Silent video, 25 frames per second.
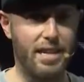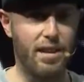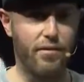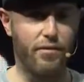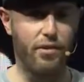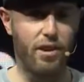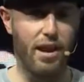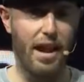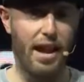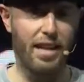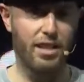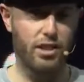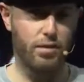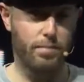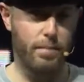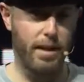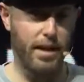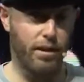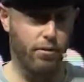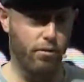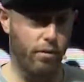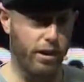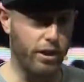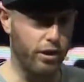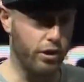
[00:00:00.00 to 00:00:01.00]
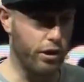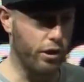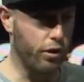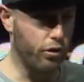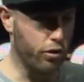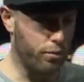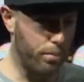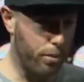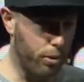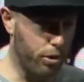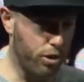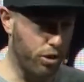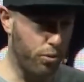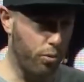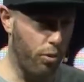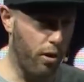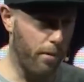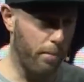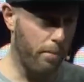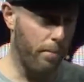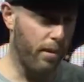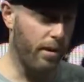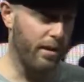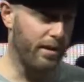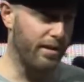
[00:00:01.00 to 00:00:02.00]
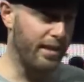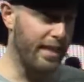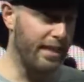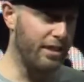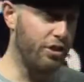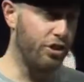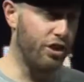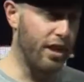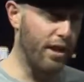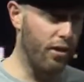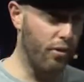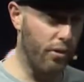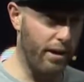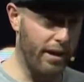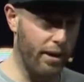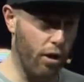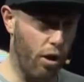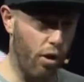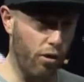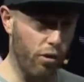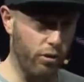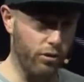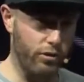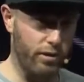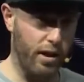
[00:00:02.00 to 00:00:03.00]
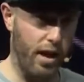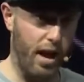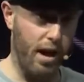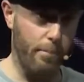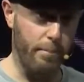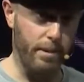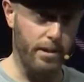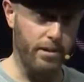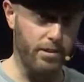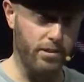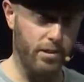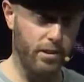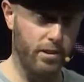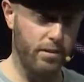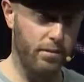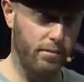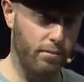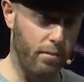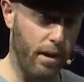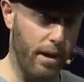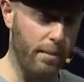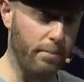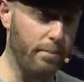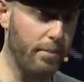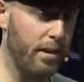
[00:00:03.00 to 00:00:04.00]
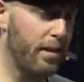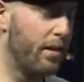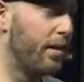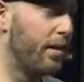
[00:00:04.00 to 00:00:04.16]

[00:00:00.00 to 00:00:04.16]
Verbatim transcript: different aspect ratios, push one button, they generate all those copies, right?